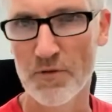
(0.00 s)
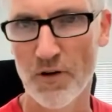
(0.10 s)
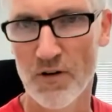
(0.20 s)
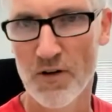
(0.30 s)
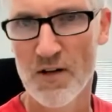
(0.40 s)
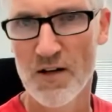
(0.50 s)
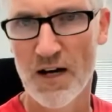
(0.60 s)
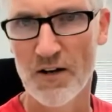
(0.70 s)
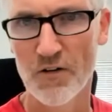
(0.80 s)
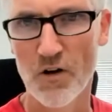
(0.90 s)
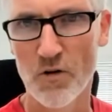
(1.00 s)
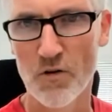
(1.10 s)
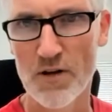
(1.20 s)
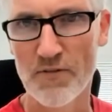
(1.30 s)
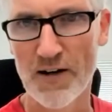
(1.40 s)
So I don't
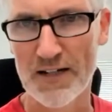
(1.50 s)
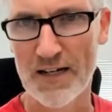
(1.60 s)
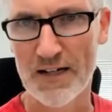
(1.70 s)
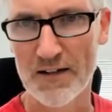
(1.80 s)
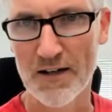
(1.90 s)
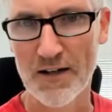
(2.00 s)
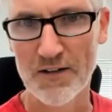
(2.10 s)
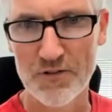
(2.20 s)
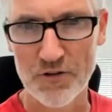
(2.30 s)
know if I can uh,